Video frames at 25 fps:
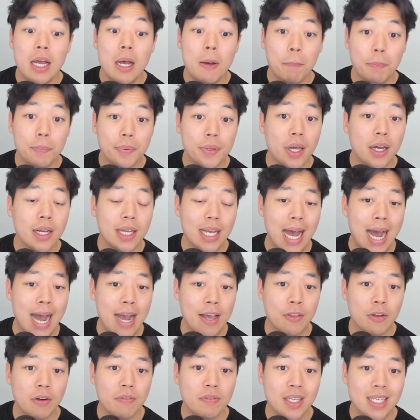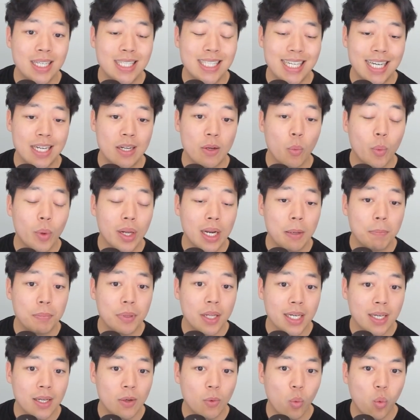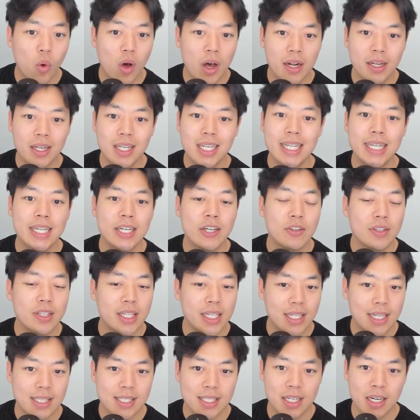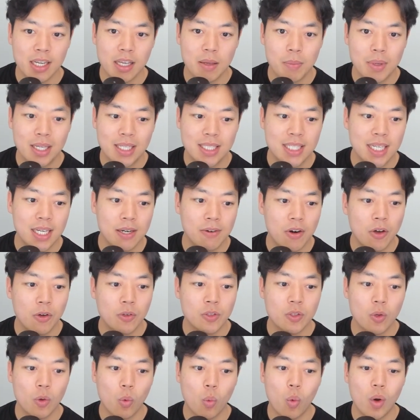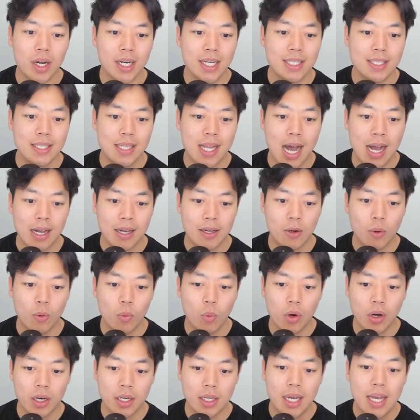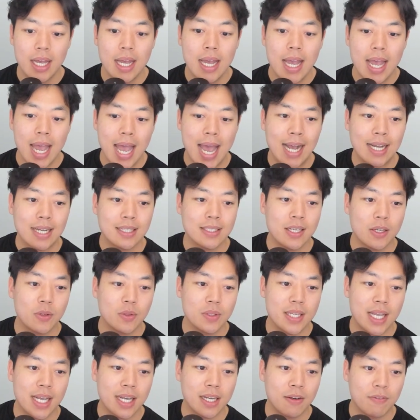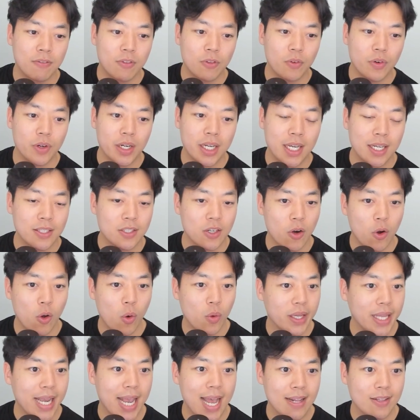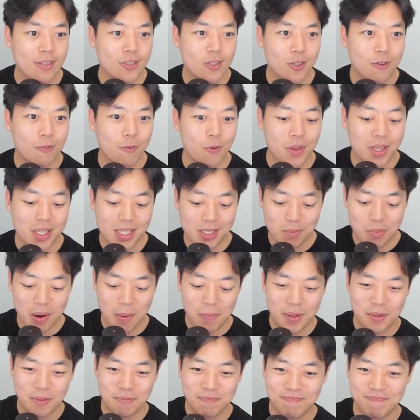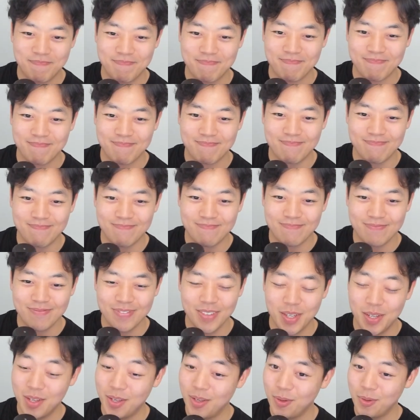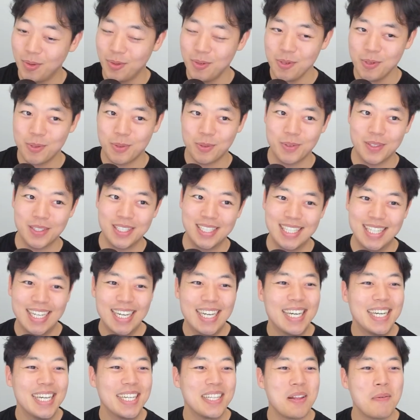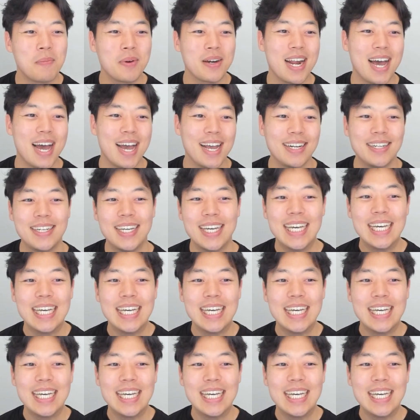Plug either of these in. When I plug in 1, clearly that's going to give me a 0, so 1 is not going to work. X equals negative 3 is our only answer for this problem. Whew. Number 9.